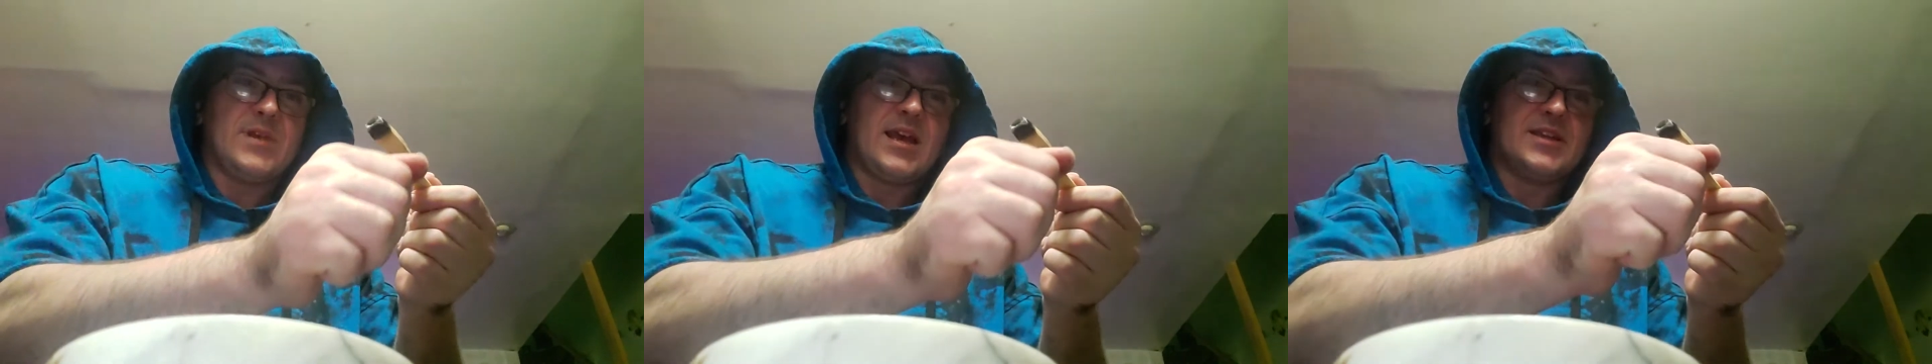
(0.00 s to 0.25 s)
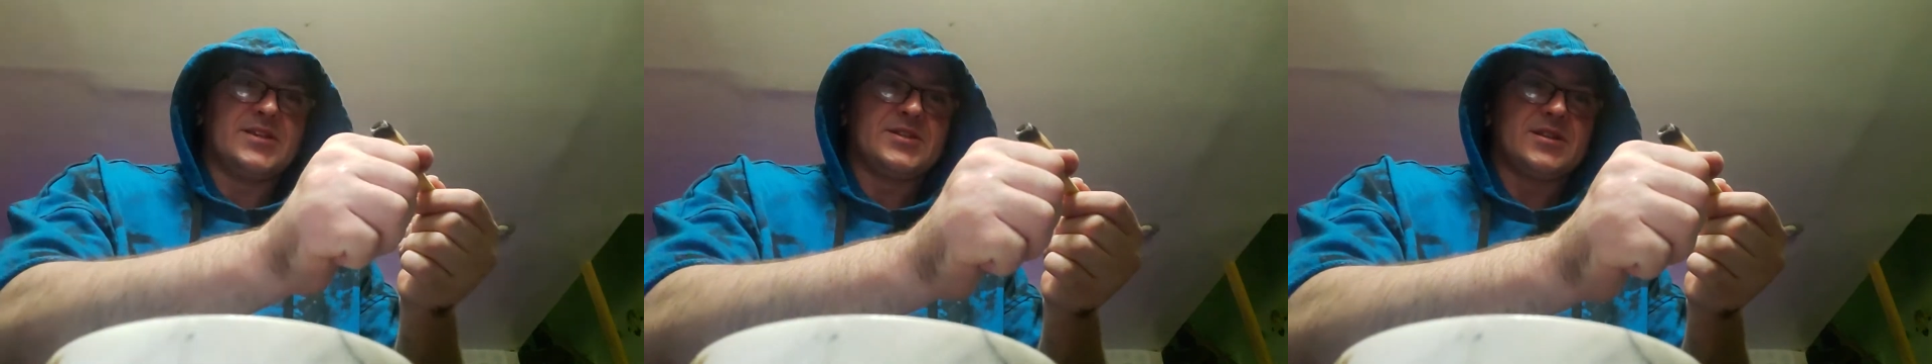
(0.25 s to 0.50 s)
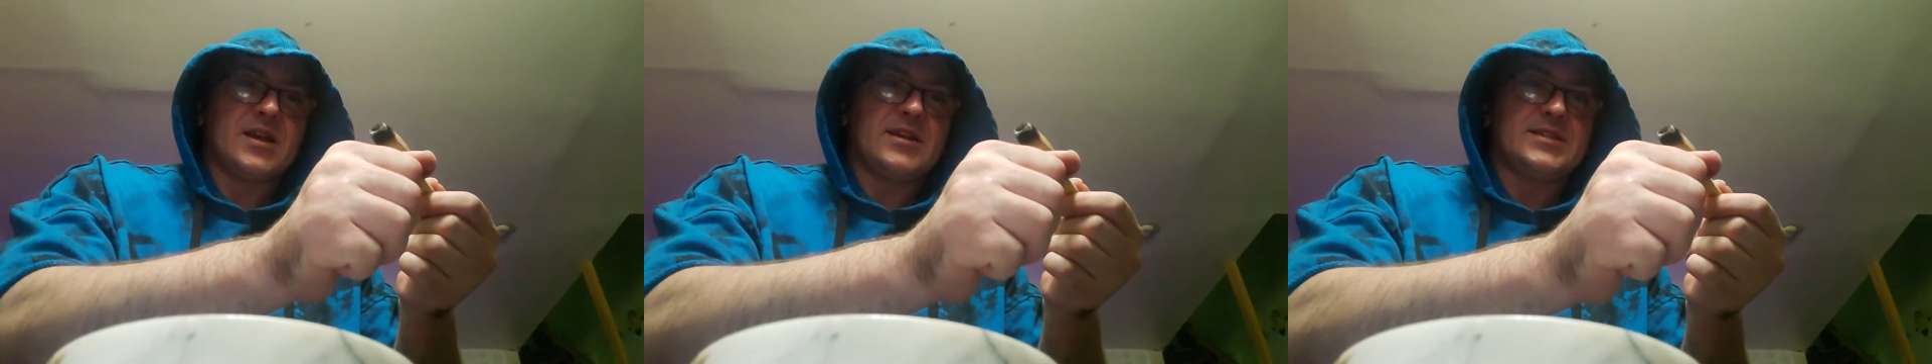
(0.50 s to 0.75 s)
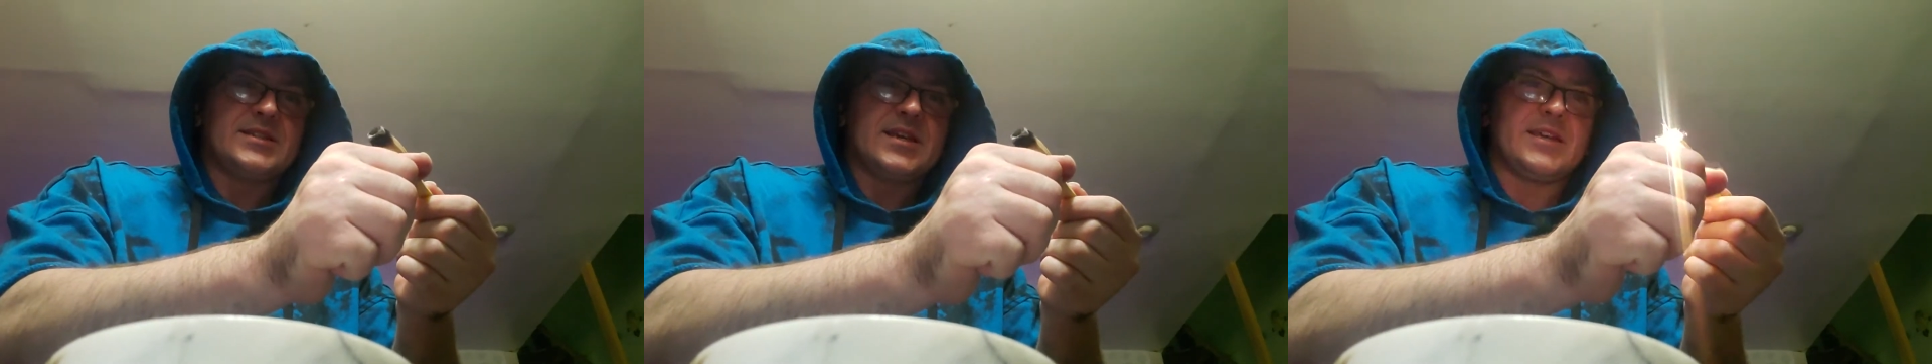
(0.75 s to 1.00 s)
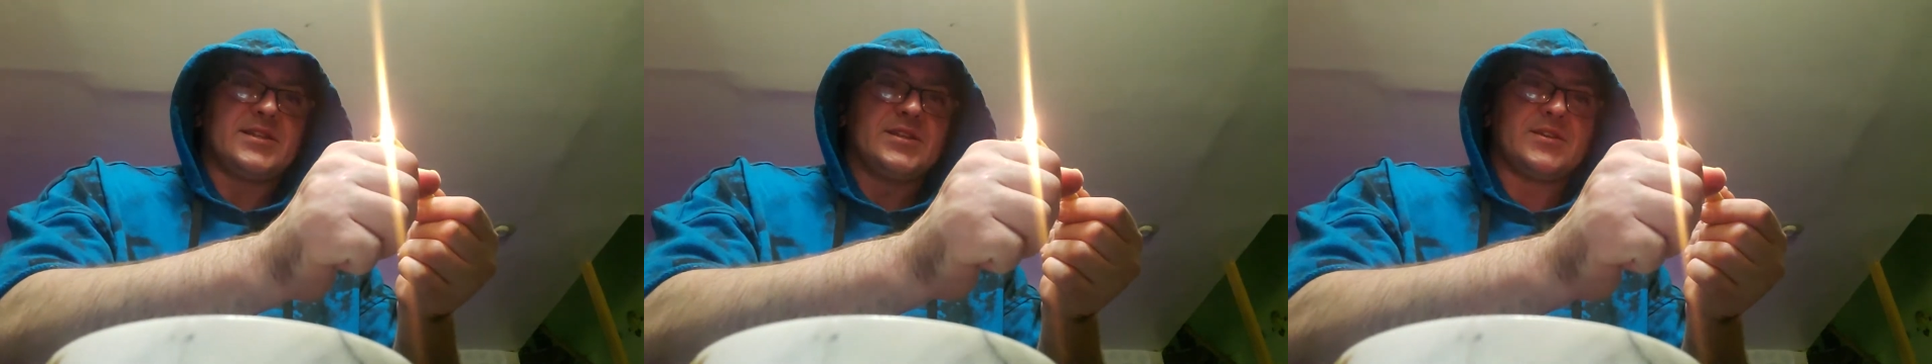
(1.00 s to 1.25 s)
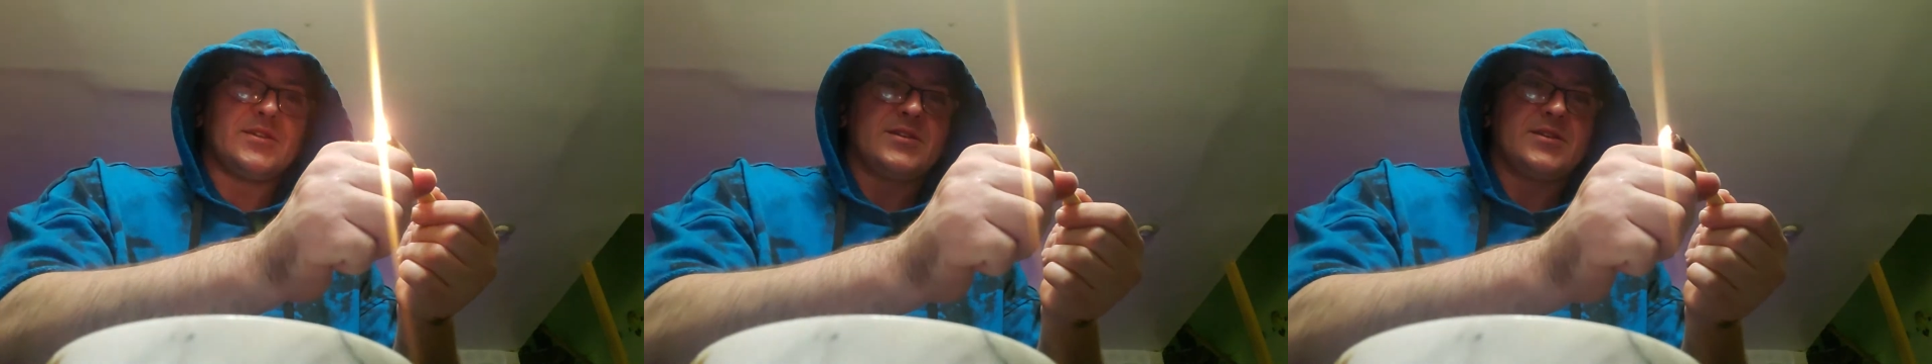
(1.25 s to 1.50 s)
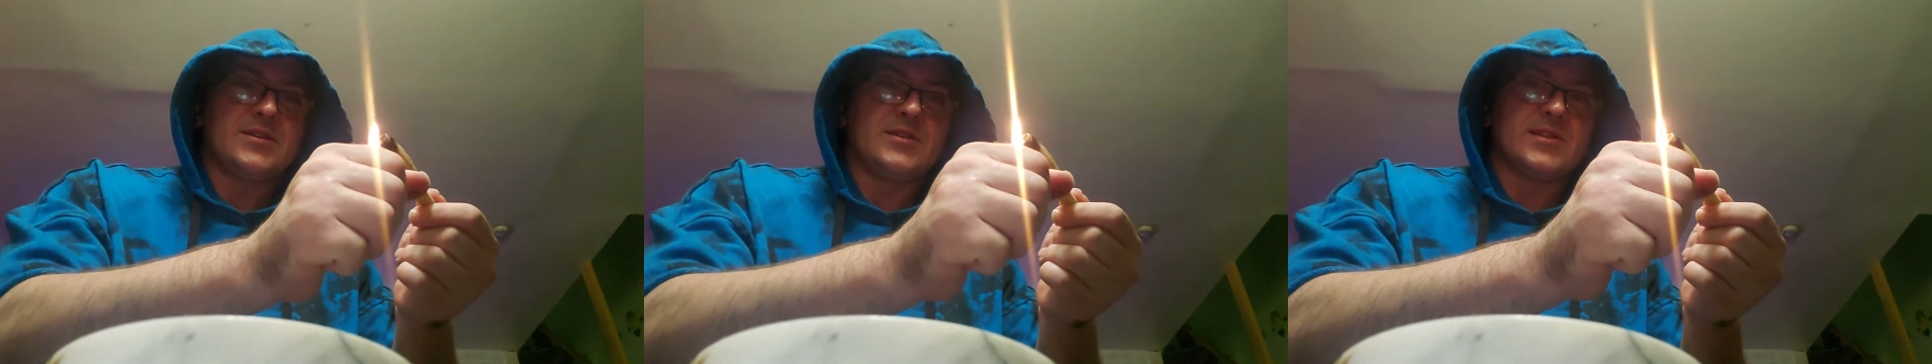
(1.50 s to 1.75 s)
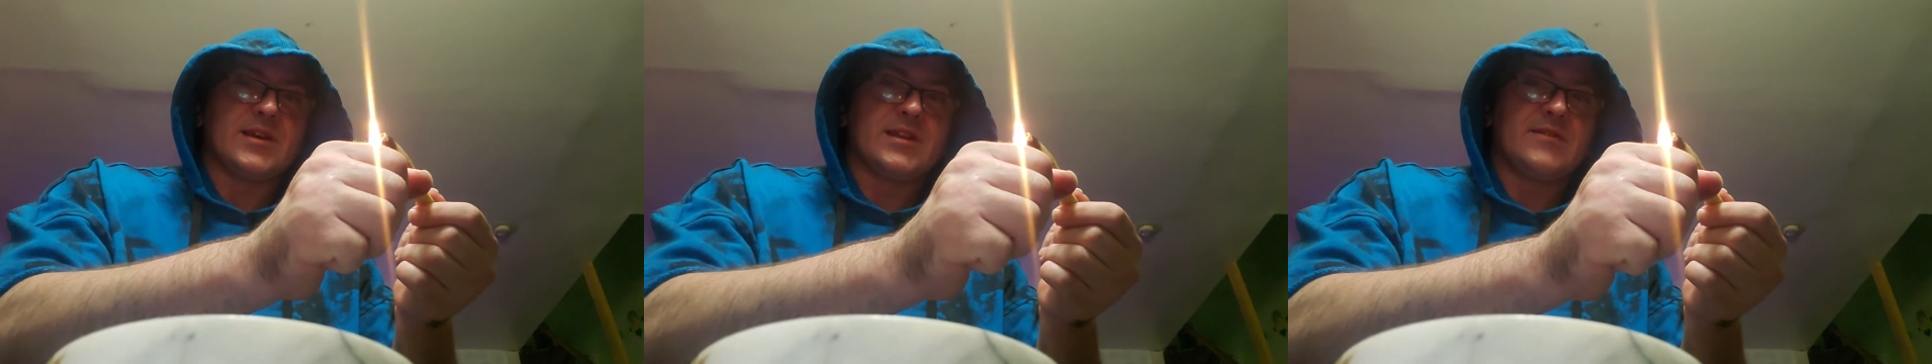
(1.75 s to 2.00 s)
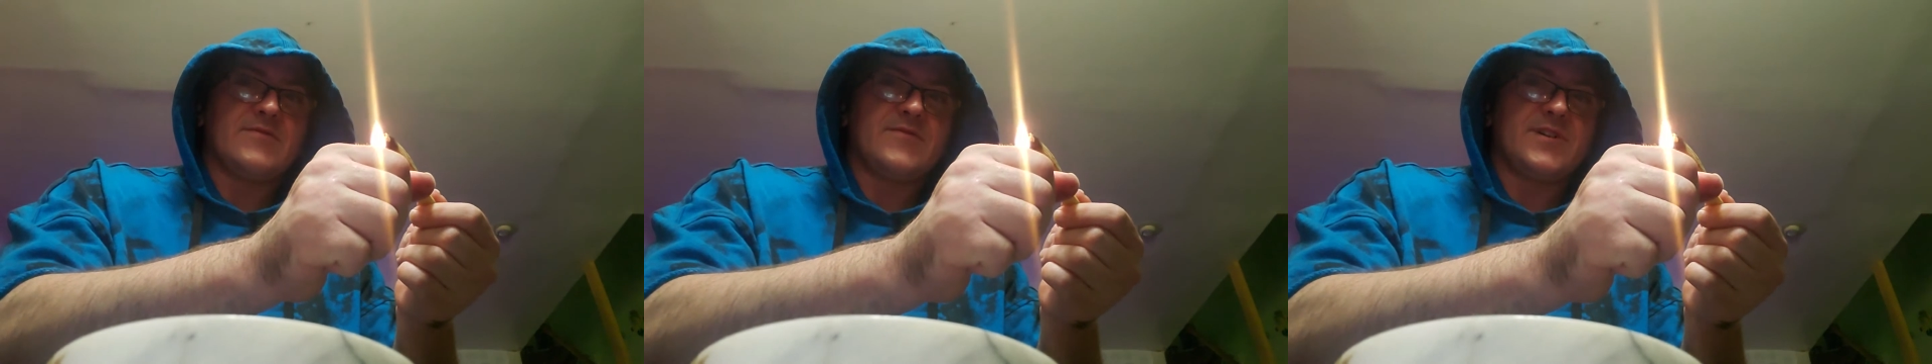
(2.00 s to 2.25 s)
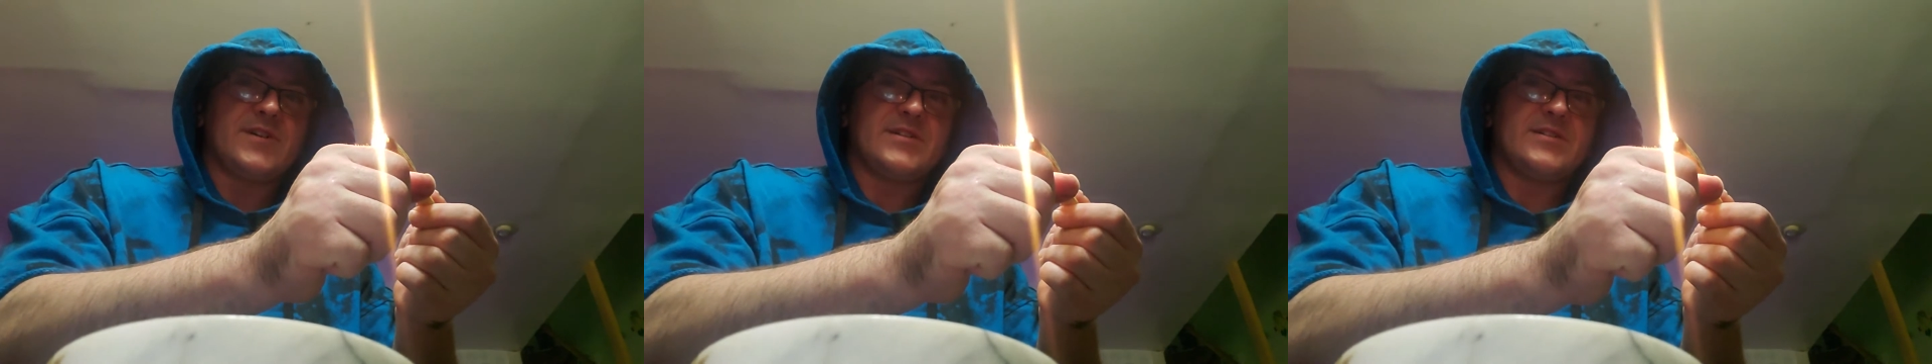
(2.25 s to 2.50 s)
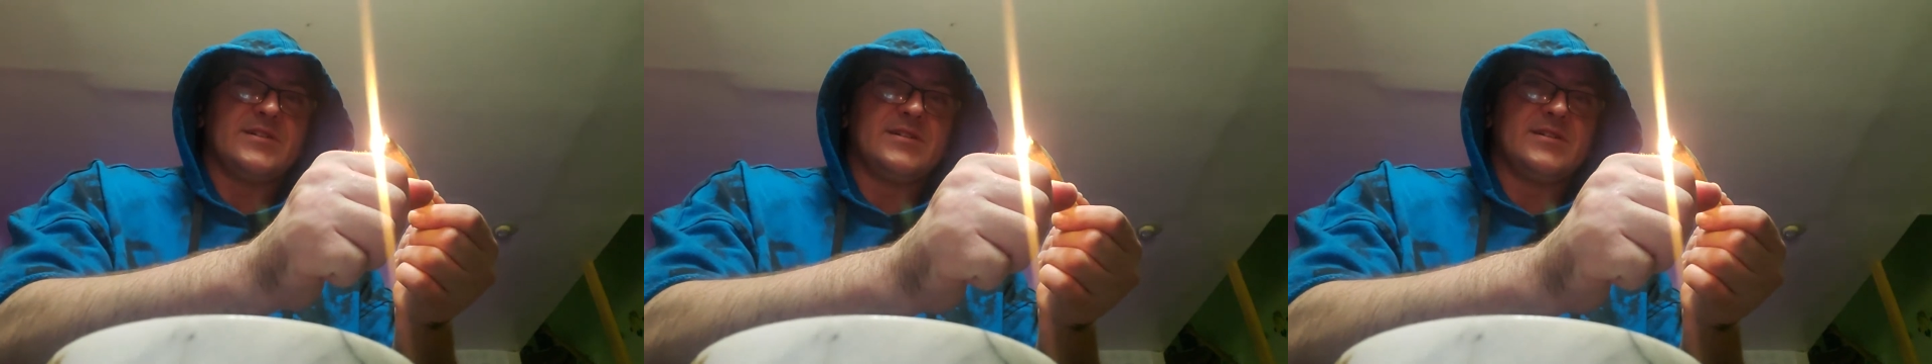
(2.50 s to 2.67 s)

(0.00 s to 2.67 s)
As I said, you light it on fire.